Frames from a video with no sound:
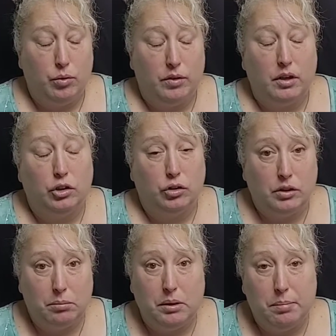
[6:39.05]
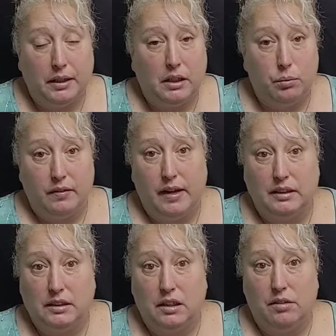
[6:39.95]
We're extremely picky with
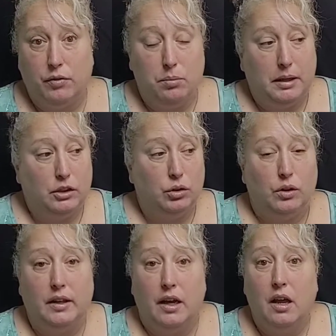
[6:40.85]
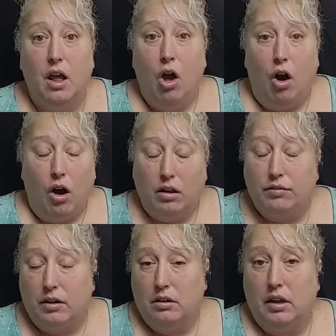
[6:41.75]
that stuff. We make sure that all of
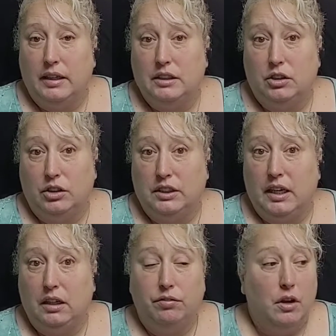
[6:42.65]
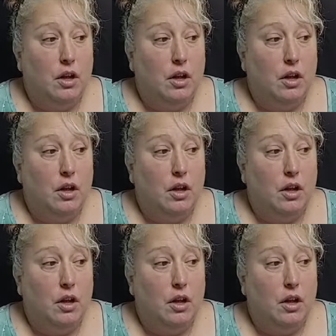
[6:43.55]
our clients are safe.